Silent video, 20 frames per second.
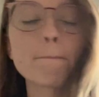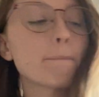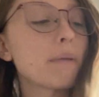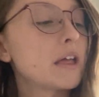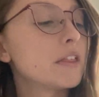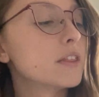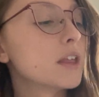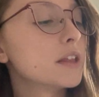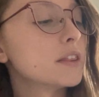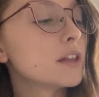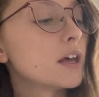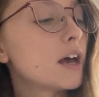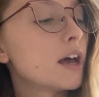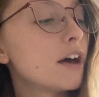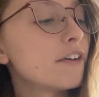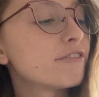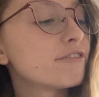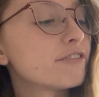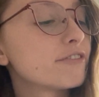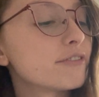And then the
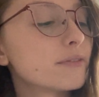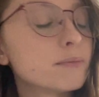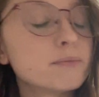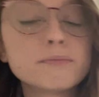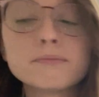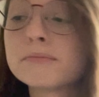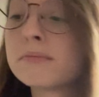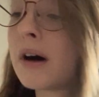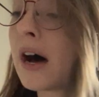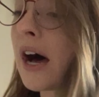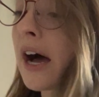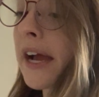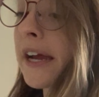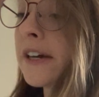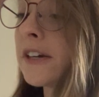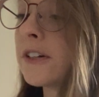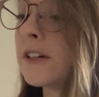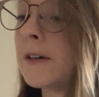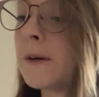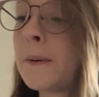F
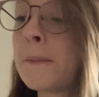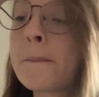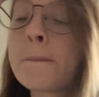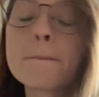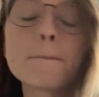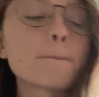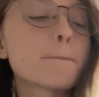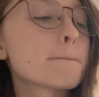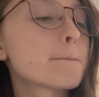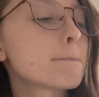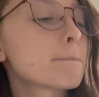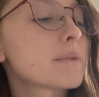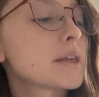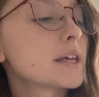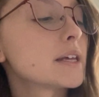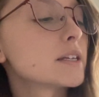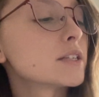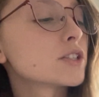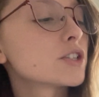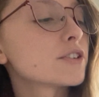minor
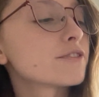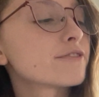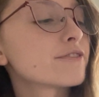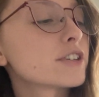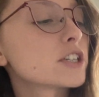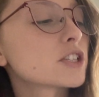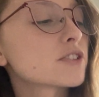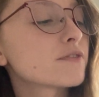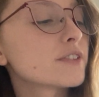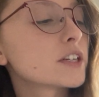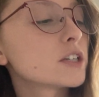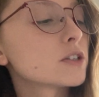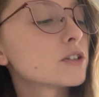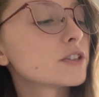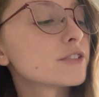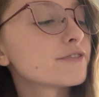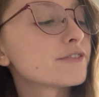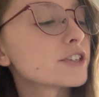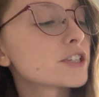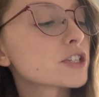is your first finger on
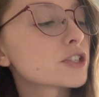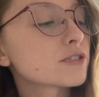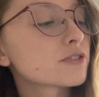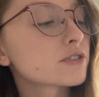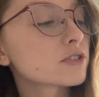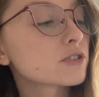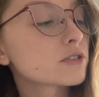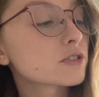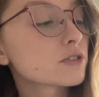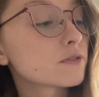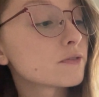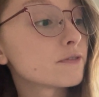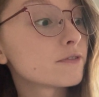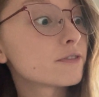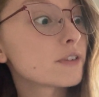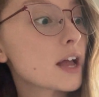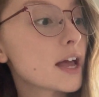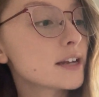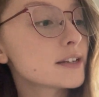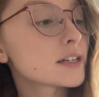the first
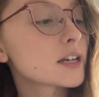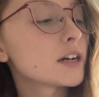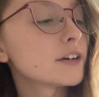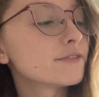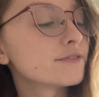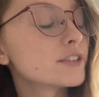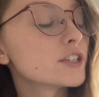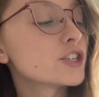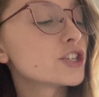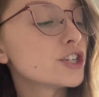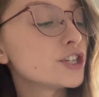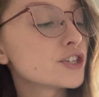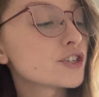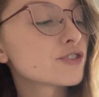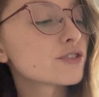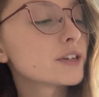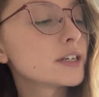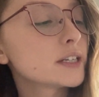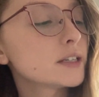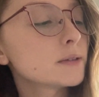fret of the G
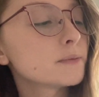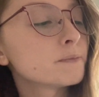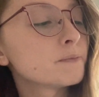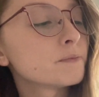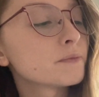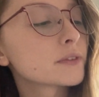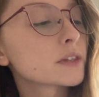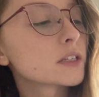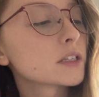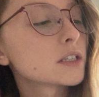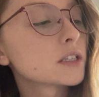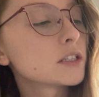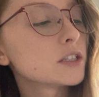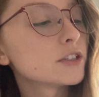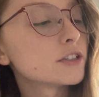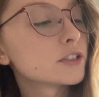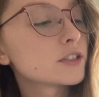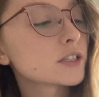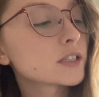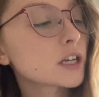string,
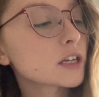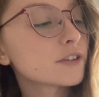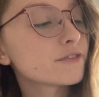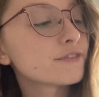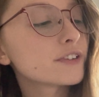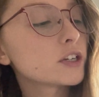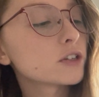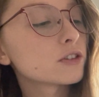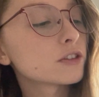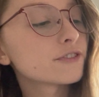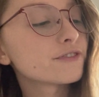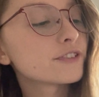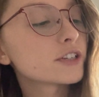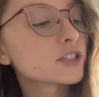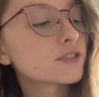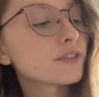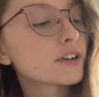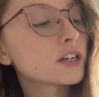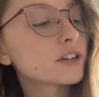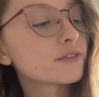your second finger on the
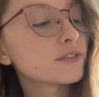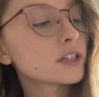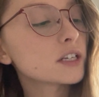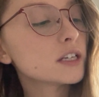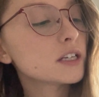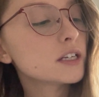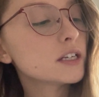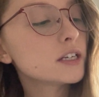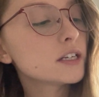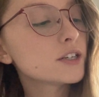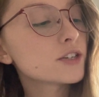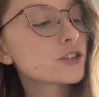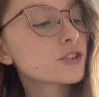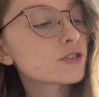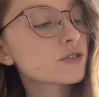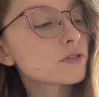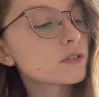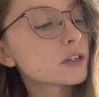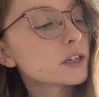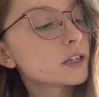first fret of the E
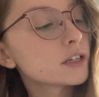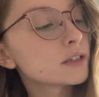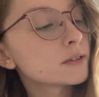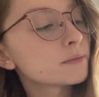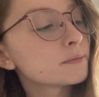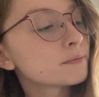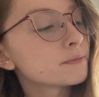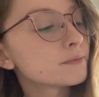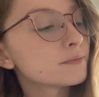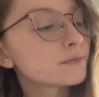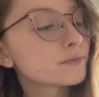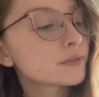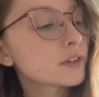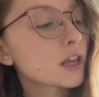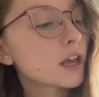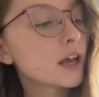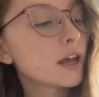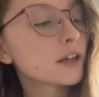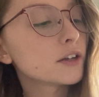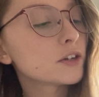string,
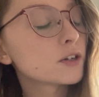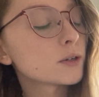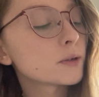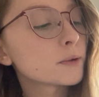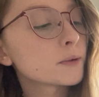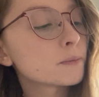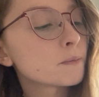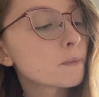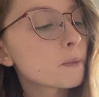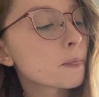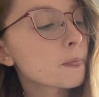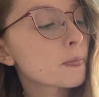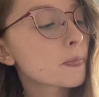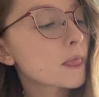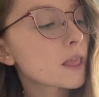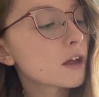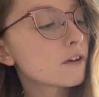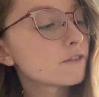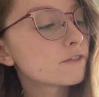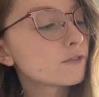and your
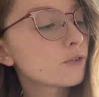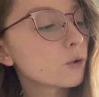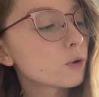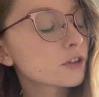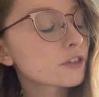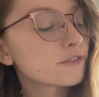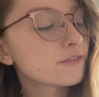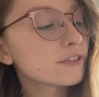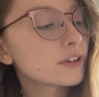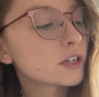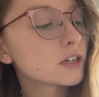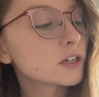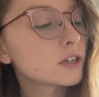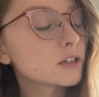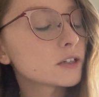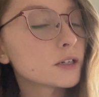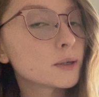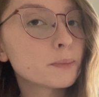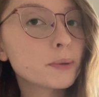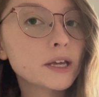fourth finger,
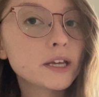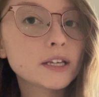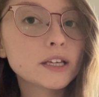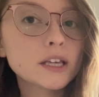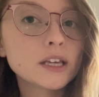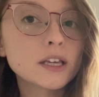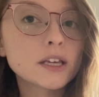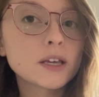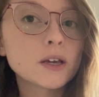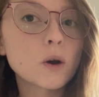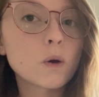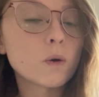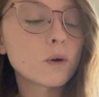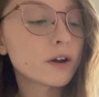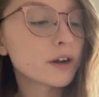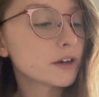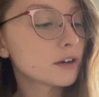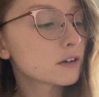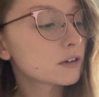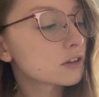your pinky,
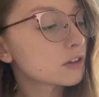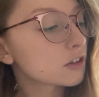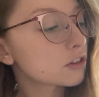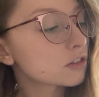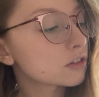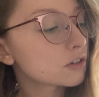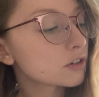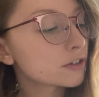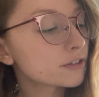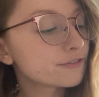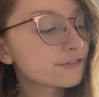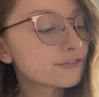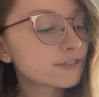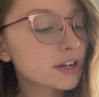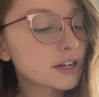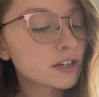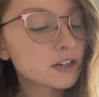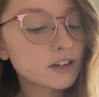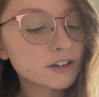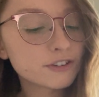on the third
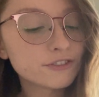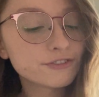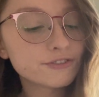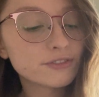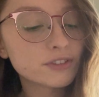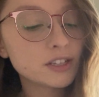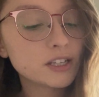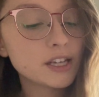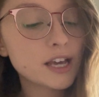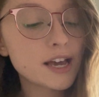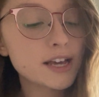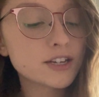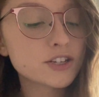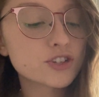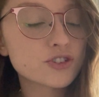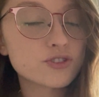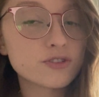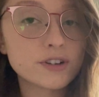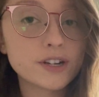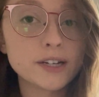fret of the A
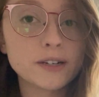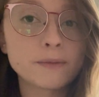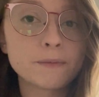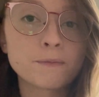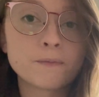string.